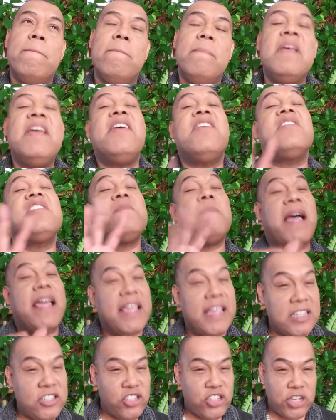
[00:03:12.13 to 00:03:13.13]
Here's my
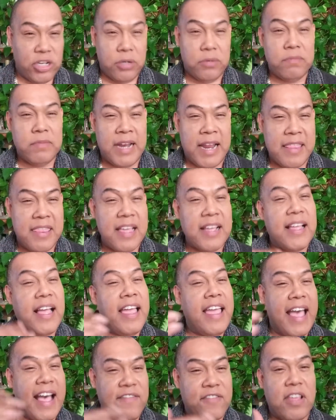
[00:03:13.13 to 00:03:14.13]
issue, and I think
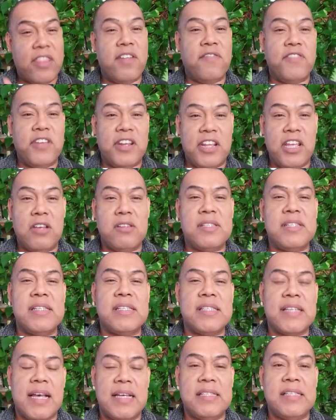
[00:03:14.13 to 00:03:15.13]
I have other videos
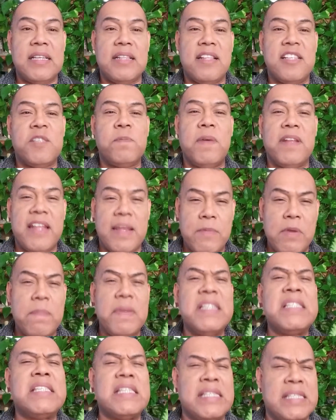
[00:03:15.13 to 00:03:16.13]
discussing this, but let me
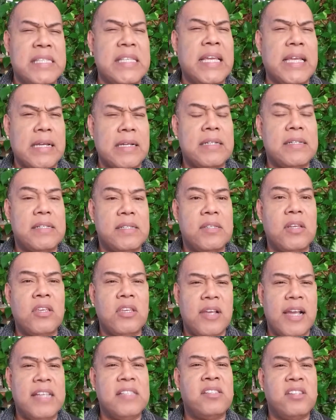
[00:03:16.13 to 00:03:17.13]
be succinct so
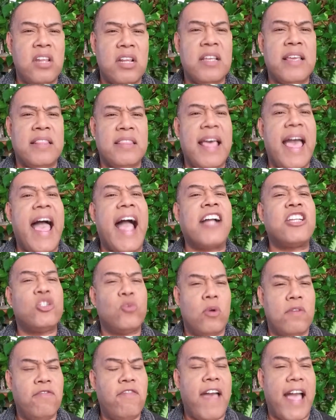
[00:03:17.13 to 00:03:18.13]
you guys get the
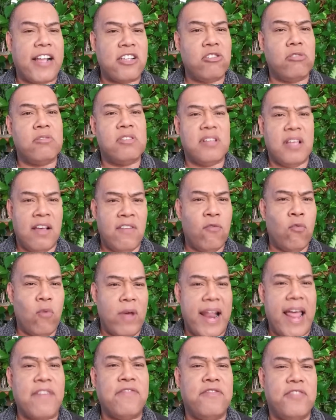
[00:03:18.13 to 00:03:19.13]
actual factuals of
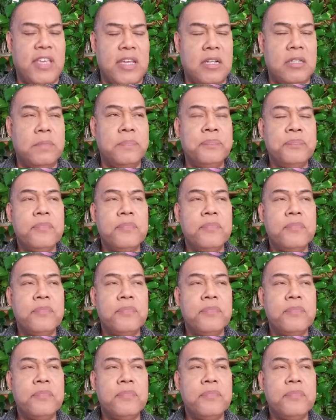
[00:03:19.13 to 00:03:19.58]
what I feel.